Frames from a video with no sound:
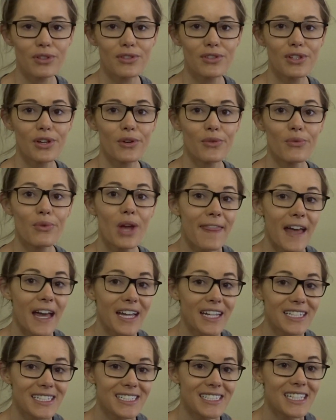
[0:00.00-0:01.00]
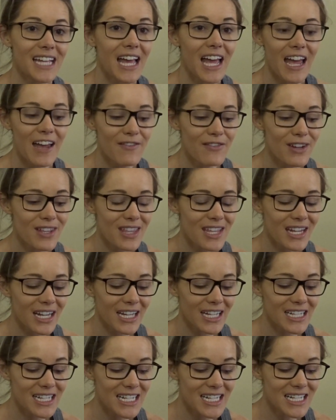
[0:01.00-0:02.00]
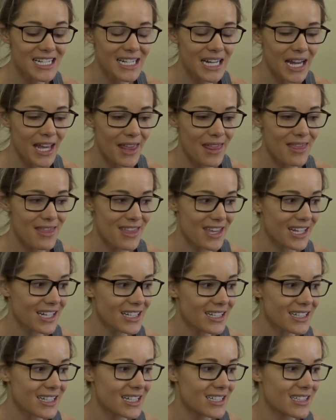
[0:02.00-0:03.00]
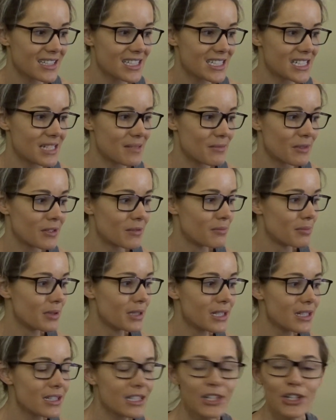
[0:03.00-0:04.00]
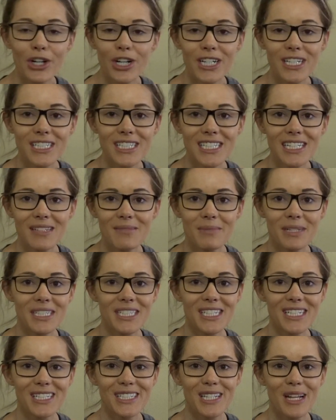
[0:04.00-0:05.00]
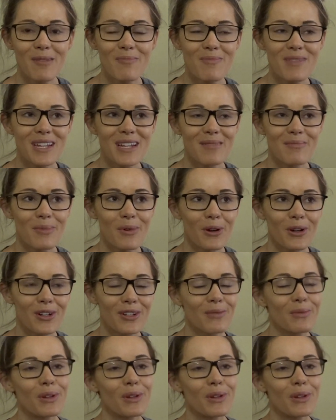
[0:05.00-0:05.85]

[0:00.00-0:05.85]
So that is everything I need, I think, unless I'm completely crazy and missing something important.